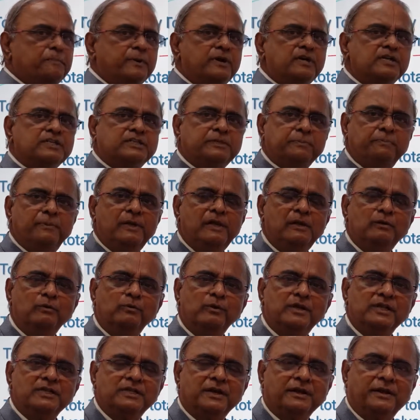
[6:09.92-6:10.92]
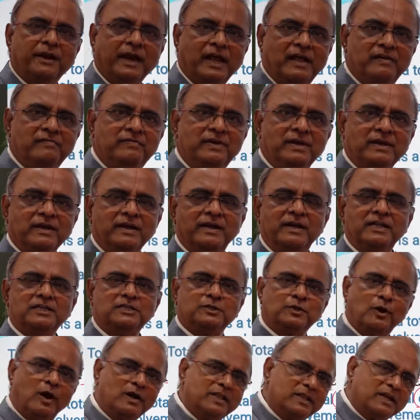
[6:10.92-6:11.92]
the principal who is driving, it
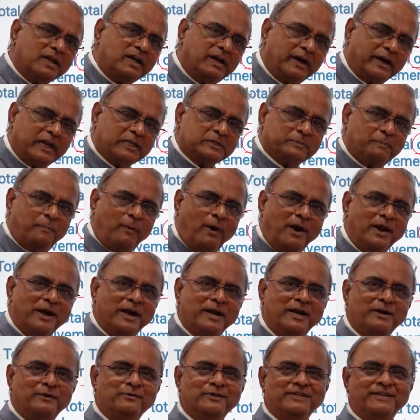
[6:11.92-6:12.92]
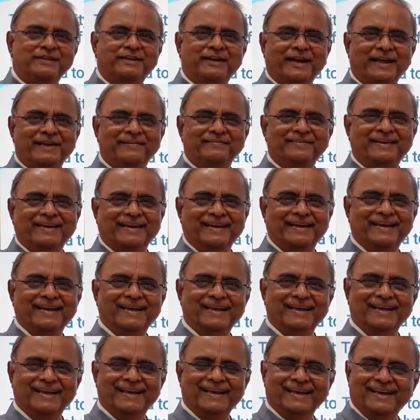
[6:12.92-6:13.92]
is not the correspondent who is
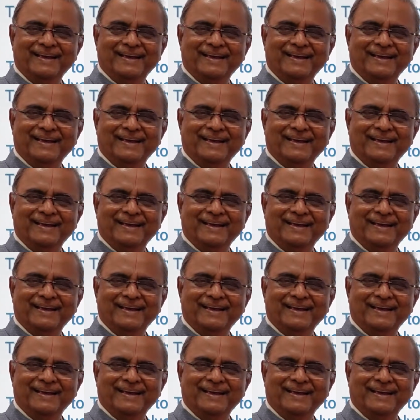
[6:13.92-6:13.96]
driving.